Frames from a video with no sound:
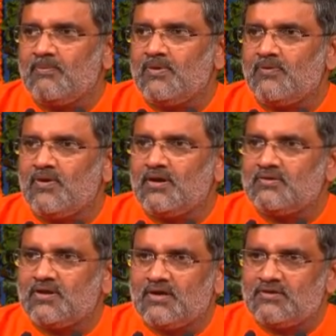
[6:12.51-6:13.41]
Bhagwan
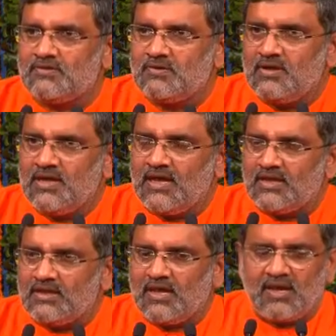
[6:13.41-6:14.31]
says,
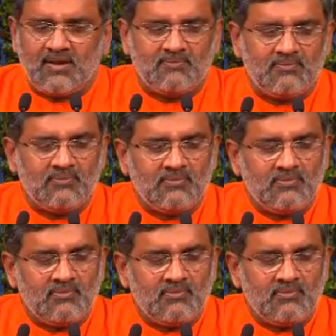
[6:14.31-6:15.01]
in them,